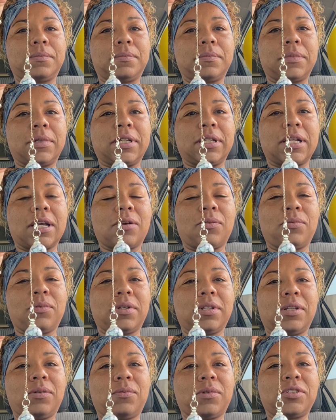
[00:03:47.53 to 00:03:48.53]
And I
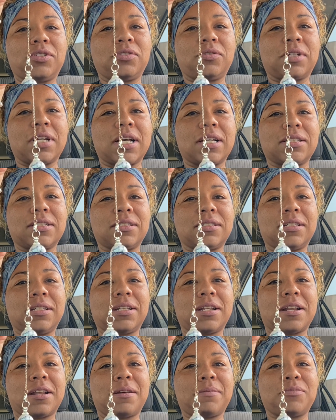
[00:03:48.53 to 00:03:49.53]
really want you guys to see
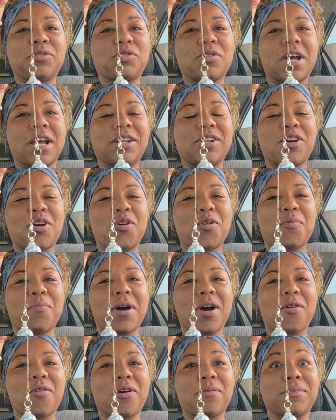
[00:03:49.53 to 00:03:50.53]
that I'm trying to hold
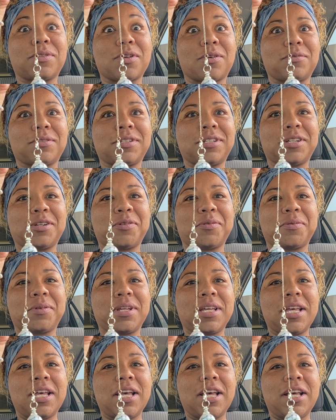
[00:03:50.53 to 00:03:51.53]
my arm so still.
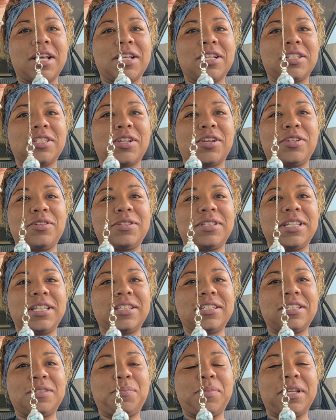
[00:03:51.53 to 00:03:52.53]
So you see
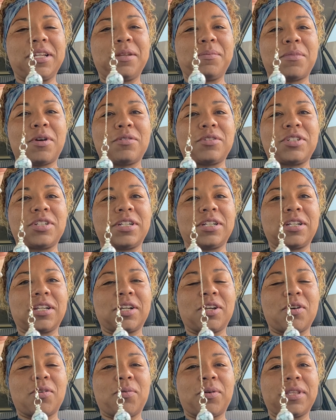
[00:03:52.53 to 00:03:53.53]
the spinning motion
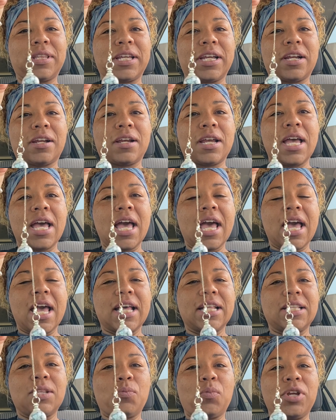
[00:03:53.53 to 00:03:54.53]
going there.
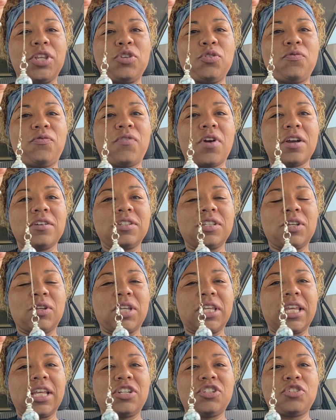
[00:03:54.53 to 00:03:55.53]
And then when you first
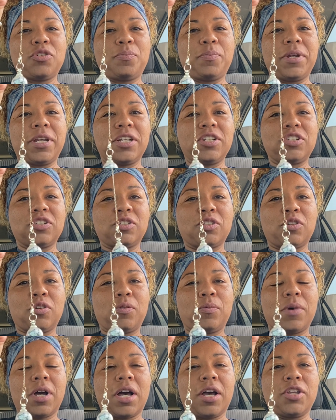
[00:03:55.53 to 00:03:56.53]
get your
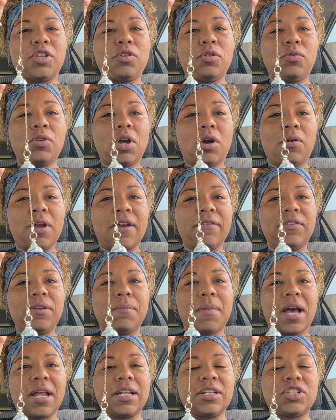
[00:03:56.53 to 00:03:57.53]
pendulum,
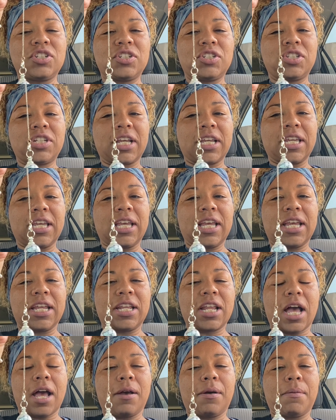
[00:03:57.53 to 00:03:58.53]
everybody should check in.
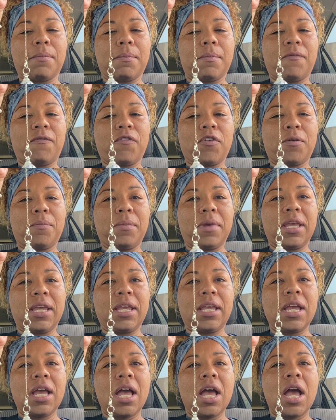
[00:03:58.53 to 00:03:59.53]
For
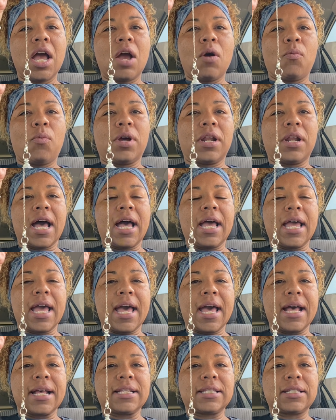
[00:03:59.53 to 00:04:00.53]
me, when
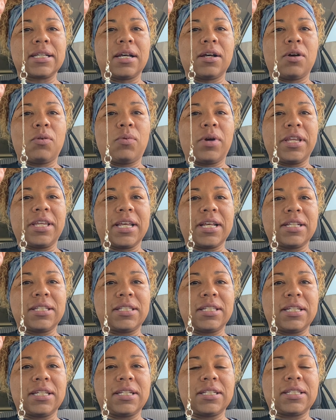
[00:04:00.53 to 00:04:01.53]
ask what
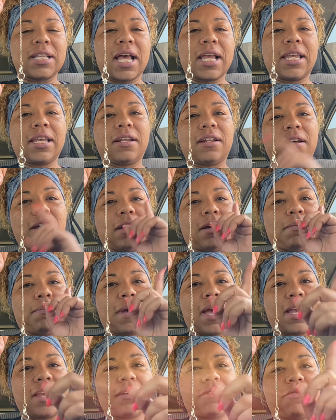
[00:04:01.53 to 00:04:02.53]
yes is, I get a
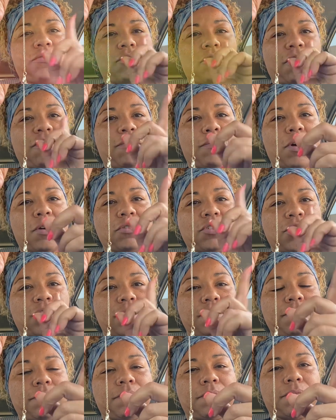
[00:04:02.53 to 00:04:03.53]
back and forth
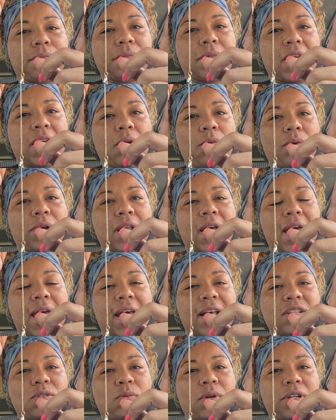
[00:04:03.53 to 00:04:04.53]
motion. And when I
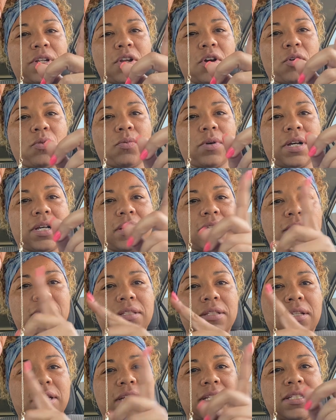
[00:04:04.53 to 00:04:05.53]
ask what no was,
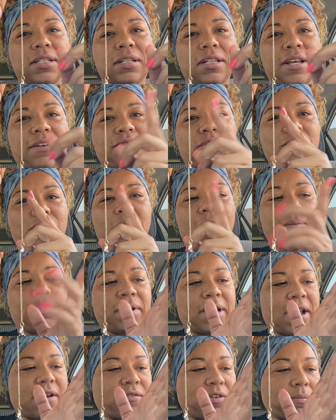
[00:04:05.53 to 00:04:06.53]
it's a left to right.
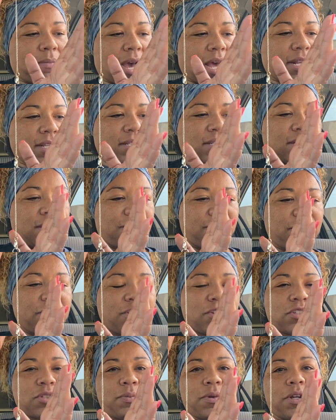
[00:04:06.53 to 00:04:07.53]
But everybody's
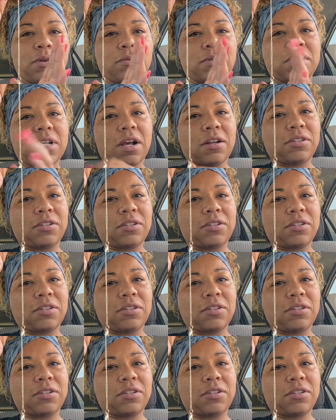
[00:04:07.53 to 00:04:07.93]
different. Your spirit will talk to